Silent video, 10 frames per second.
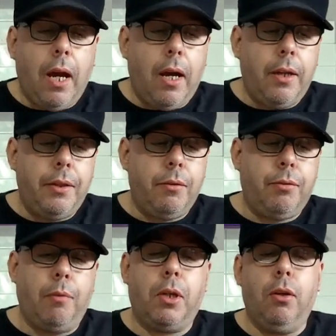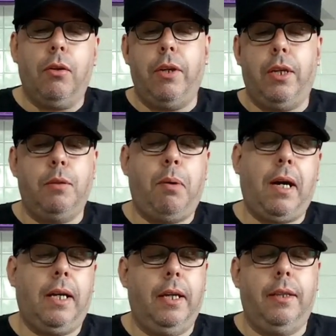And from the colouring on the
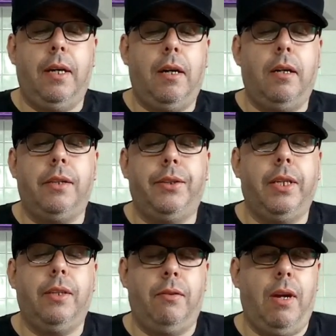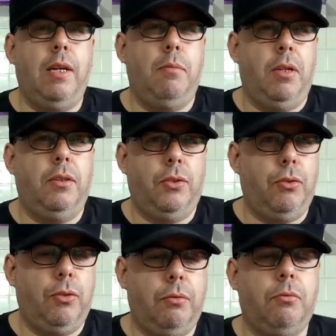packet and that, I think they're aiming at
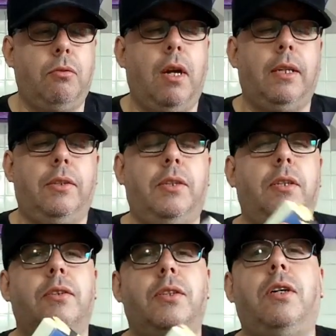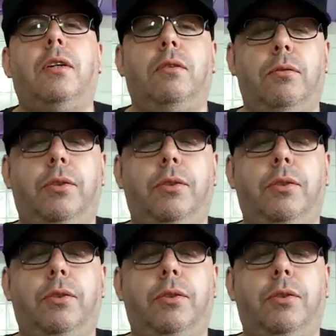sort of Greggs style